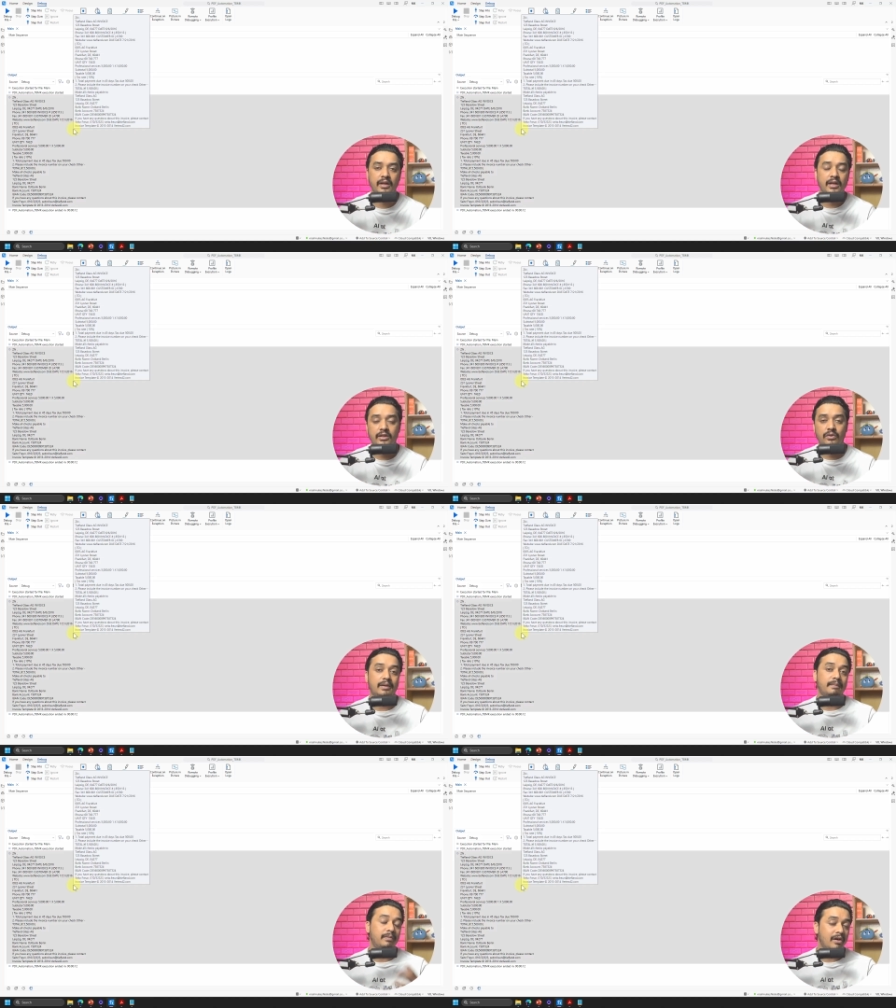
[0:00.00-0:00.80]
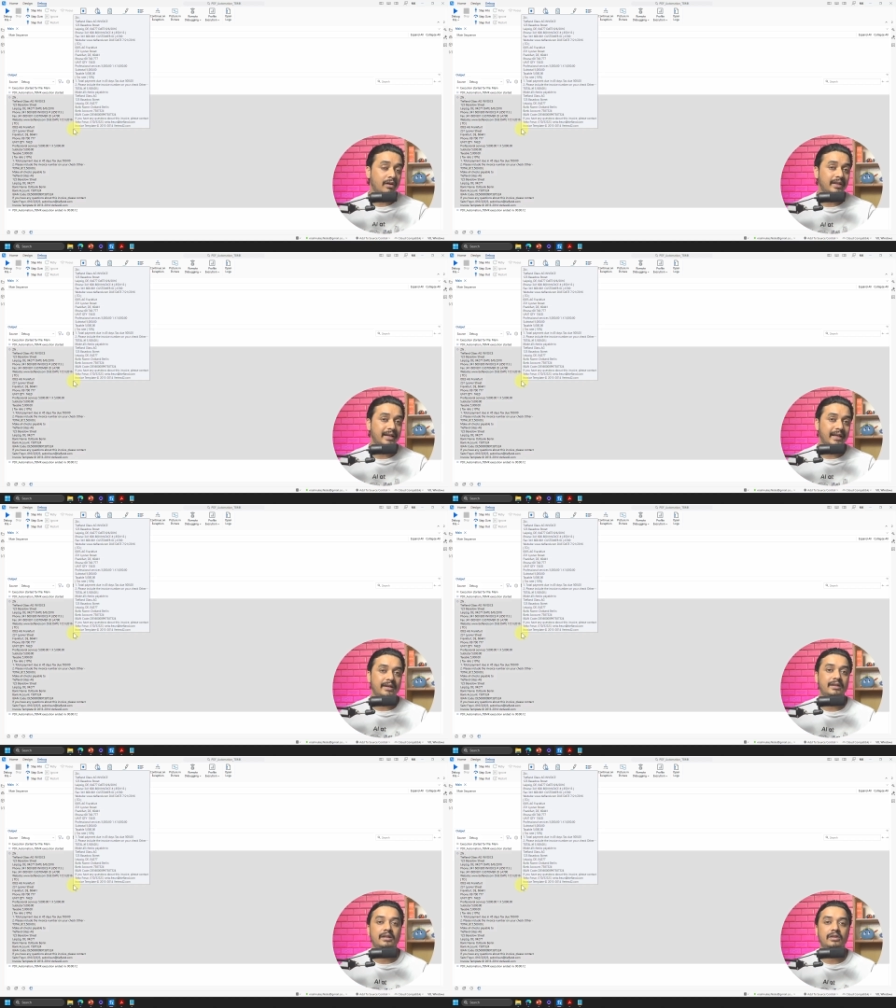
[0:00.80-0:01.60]
You can block the
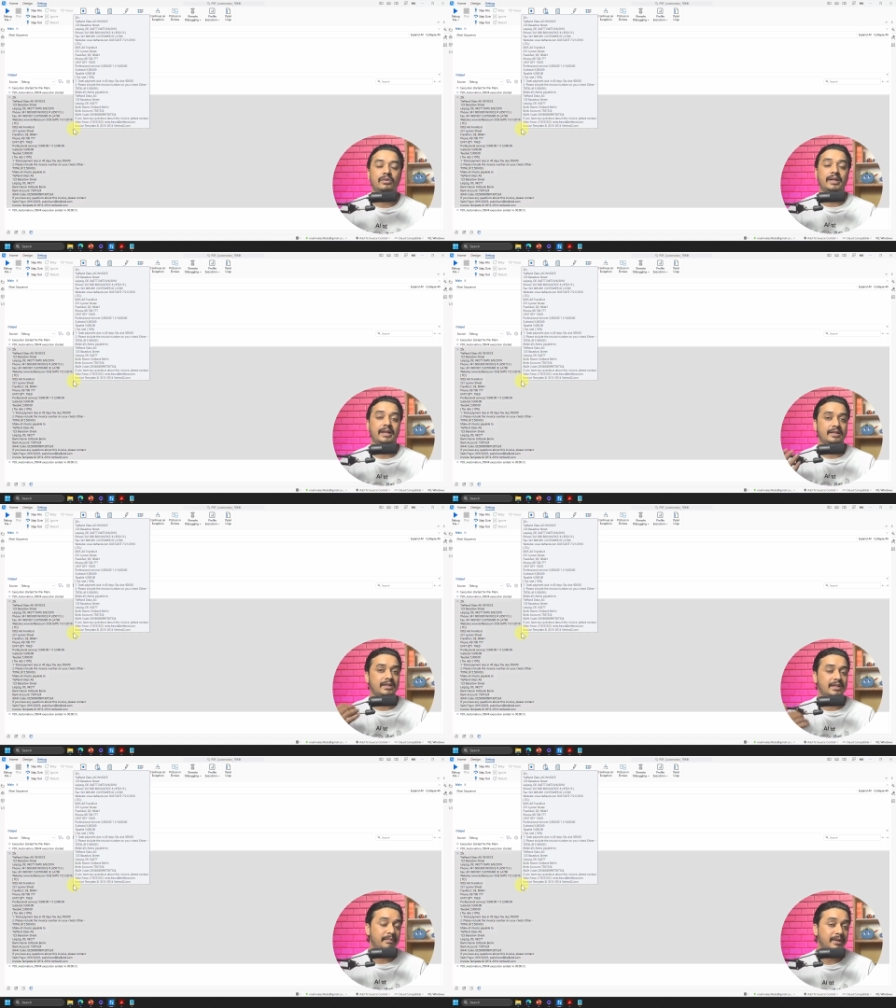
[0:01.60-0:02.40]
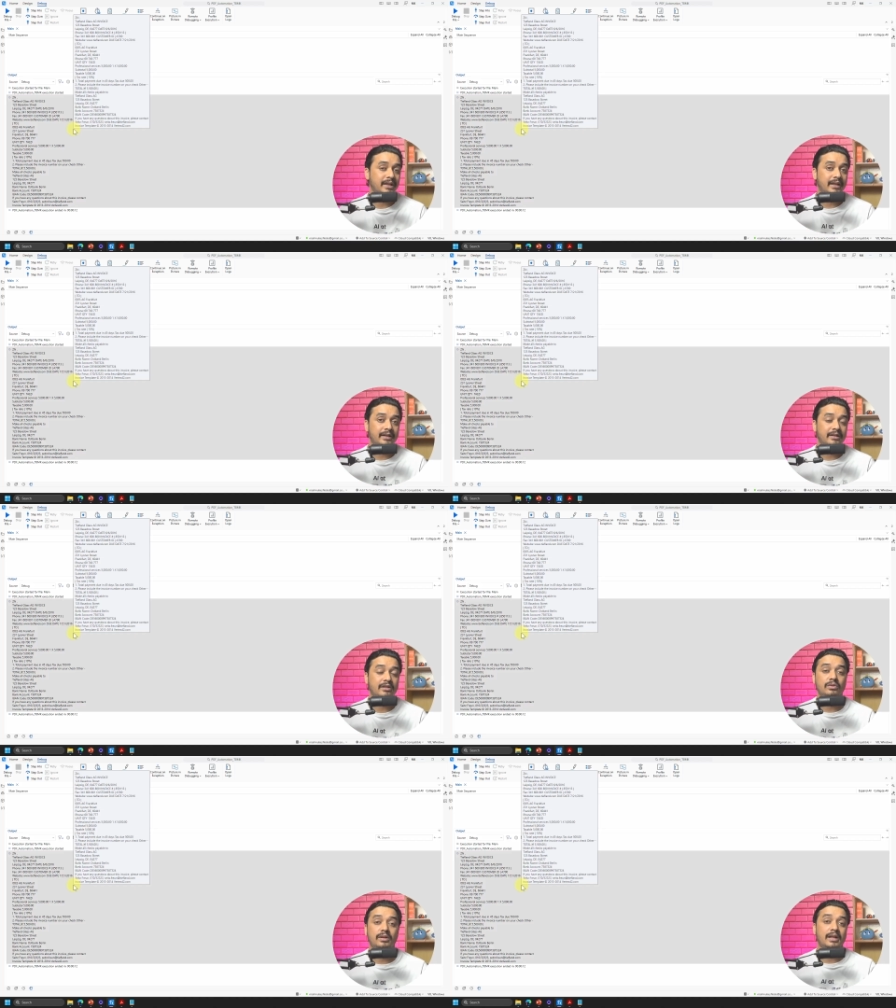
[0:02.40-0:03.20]
character, you can accept the
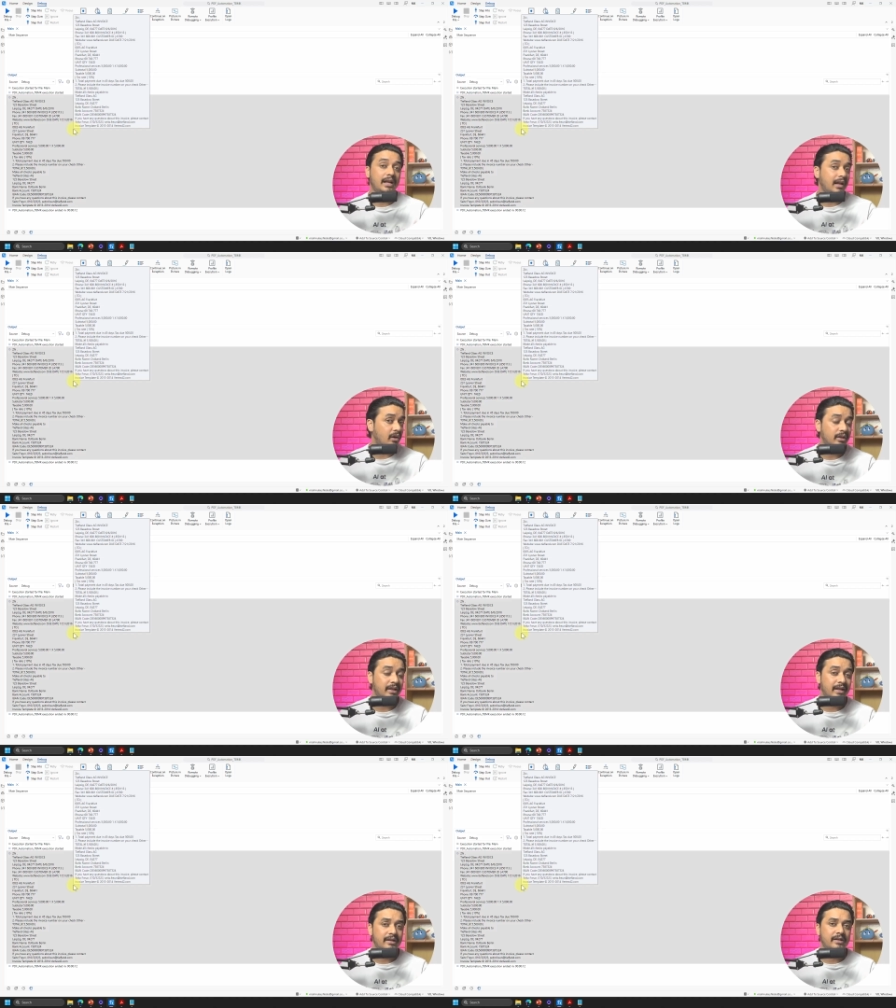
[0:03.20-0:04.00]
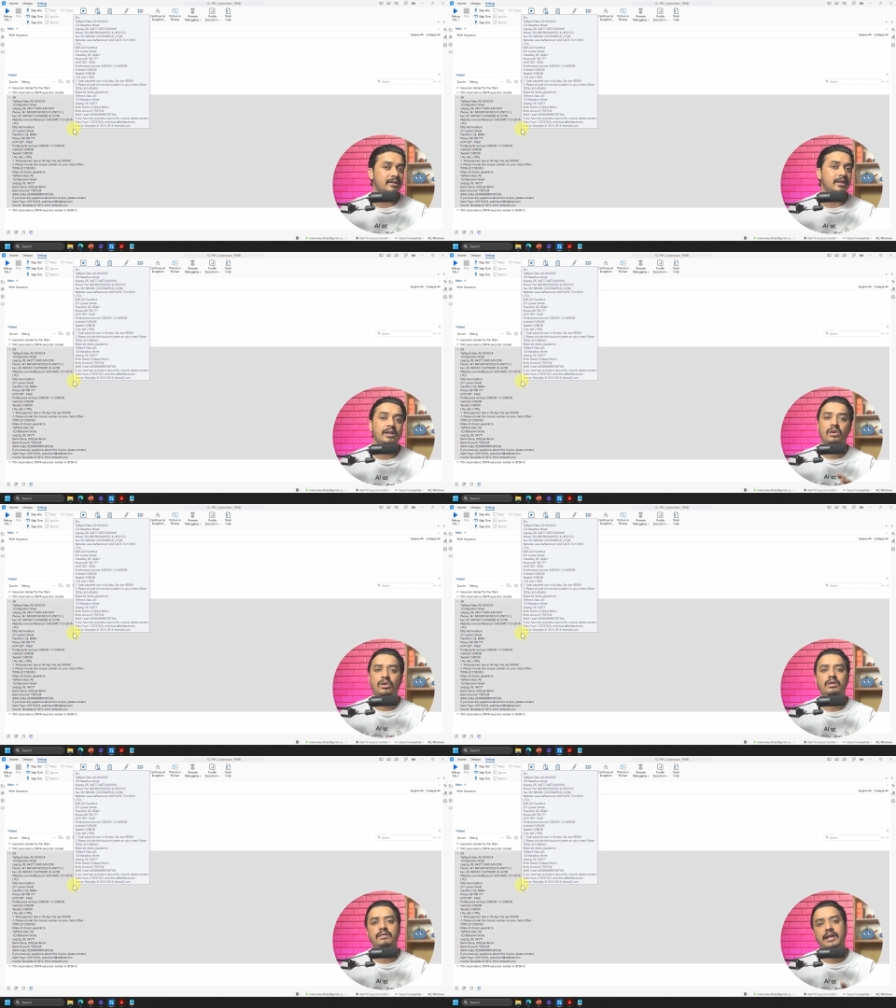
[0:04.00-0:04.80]
characters, you can allow the characters, right?
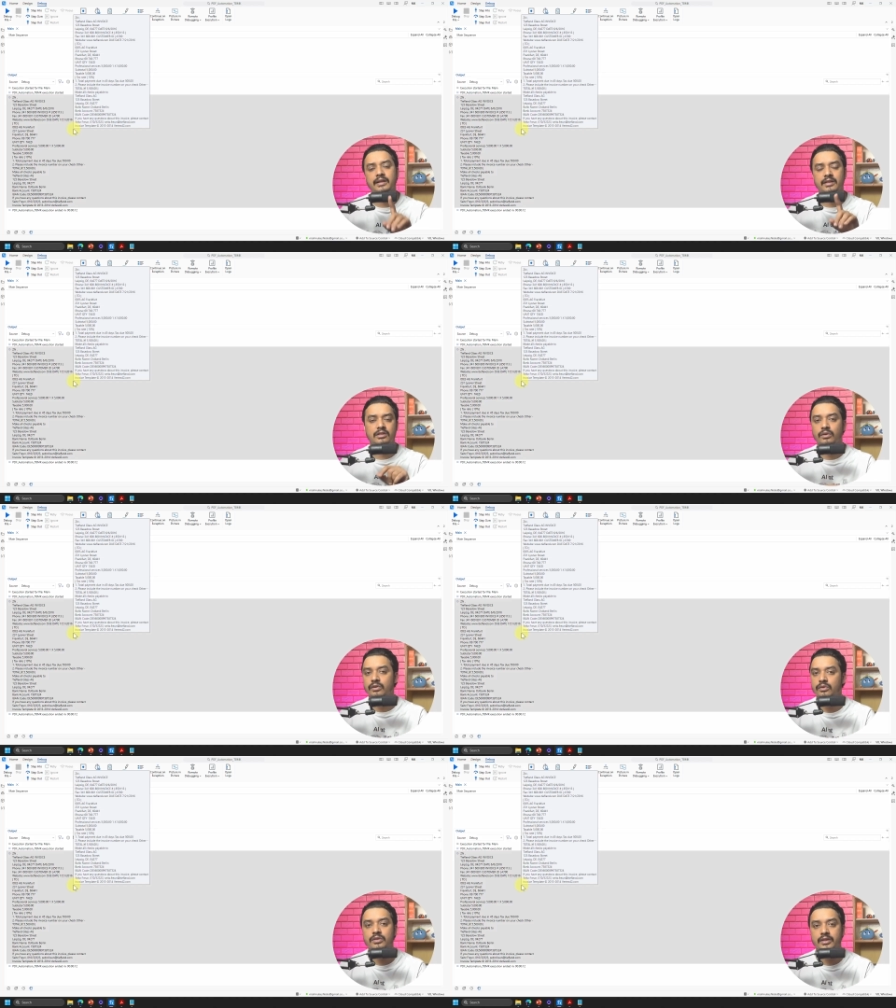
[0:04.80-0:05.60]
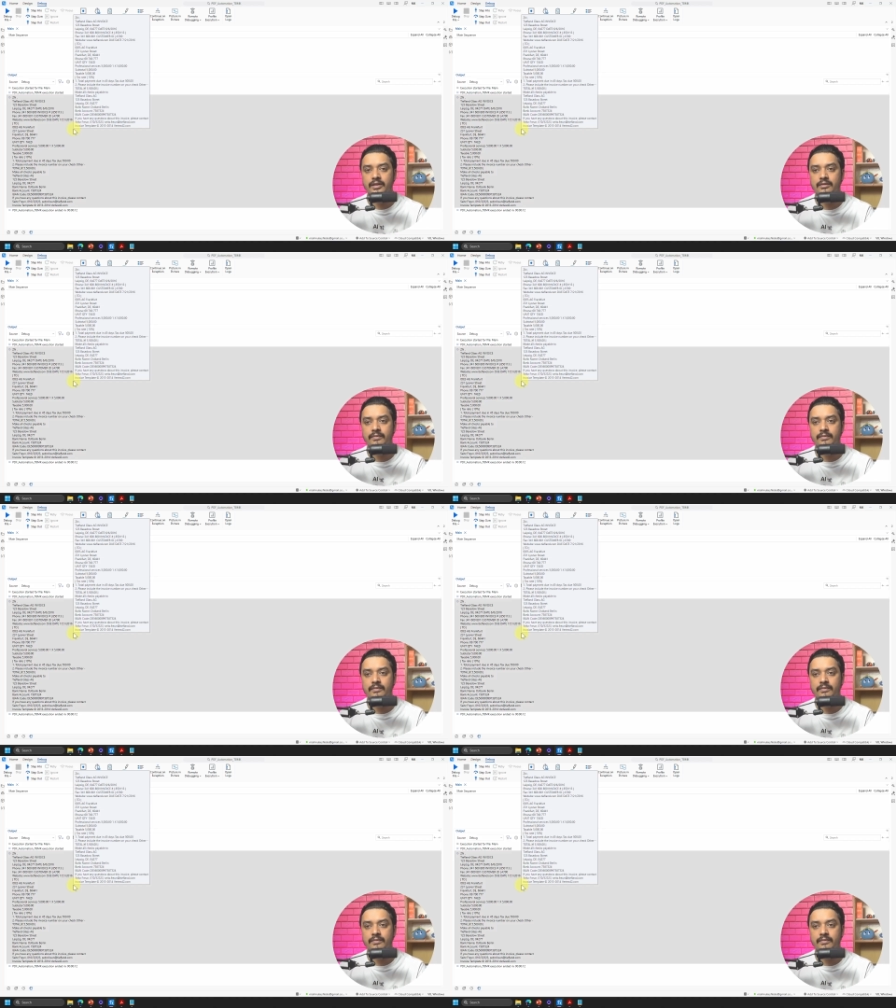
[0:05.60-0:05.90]
All of that is your use case.